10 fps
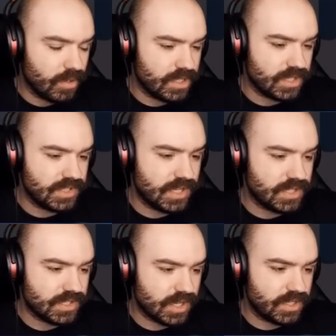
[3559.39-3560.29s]
It does say
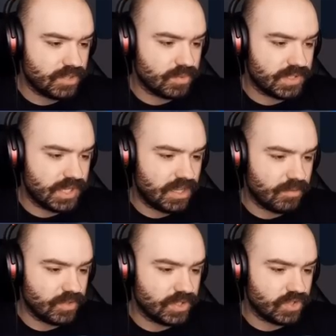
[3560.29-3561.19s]
designed to withstand
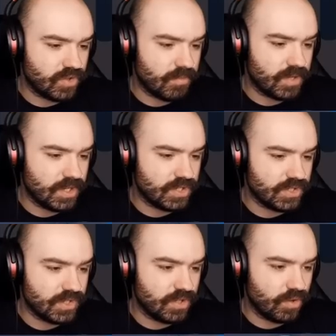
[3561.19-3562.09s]
the most extreme
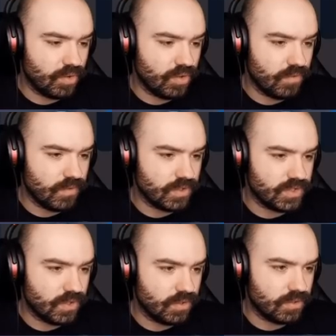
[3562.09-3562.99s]
conditions in the known
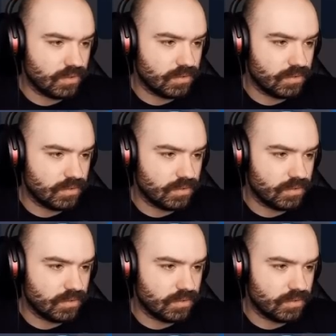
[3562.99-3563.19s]
universe though.